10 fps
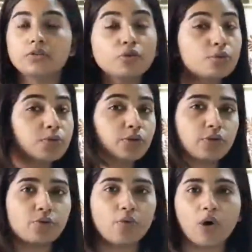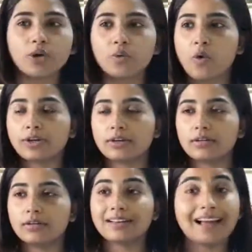room do you want, what
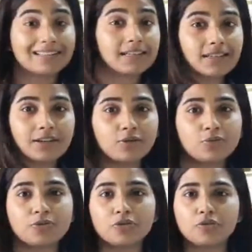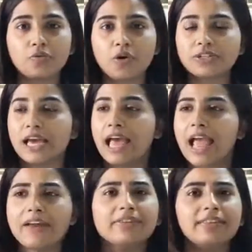category room do you want.
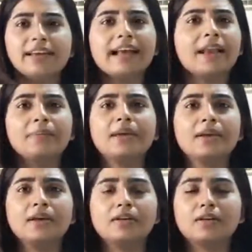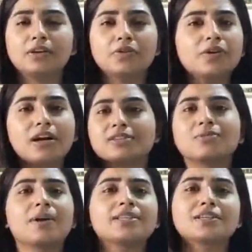Everything can be, you know,
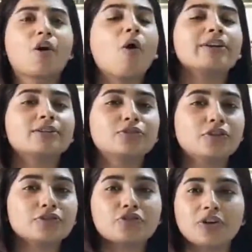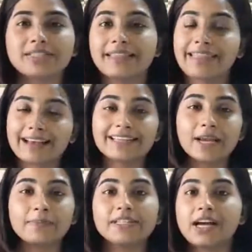customized according to your choice, and that
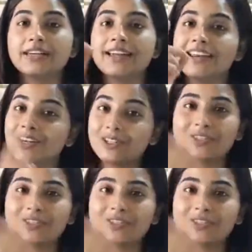can be done in a